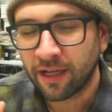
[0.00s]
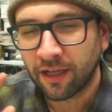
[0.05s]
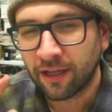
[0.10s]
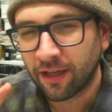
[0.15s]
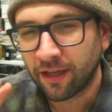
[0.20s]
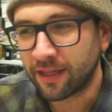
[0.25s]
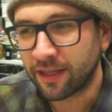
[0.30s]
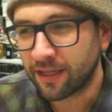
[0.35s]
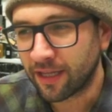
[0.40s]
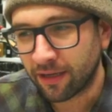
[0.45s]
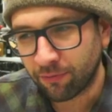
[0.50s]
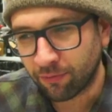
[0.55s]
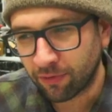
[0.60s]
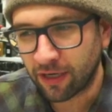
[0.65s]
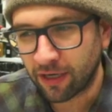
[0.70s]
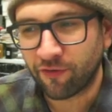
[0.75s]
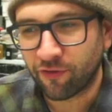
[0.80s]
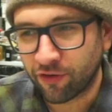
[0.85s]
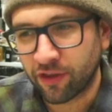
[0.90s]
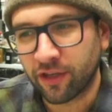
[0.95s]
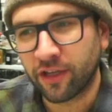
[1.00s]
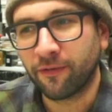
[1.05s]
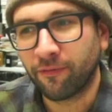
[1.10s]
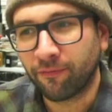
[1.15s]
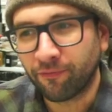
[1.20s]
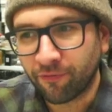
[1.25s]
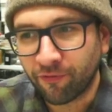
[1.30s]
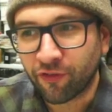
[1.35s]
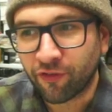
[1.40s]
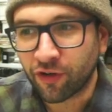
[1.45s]
and then whatever the
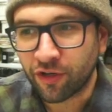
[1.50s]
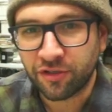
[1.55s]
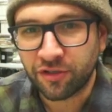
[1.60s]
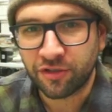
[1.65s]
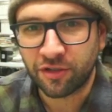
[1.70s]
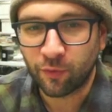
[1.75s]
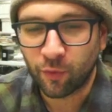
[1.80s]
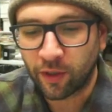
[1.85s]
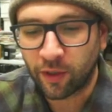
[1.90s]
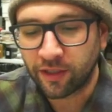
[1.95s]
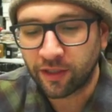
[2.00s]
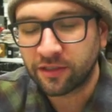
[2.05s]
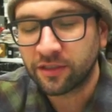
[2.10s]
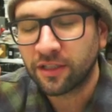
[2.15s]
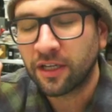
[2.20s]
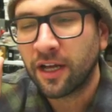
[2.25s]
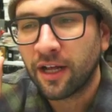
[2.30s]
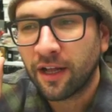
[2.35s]
version was.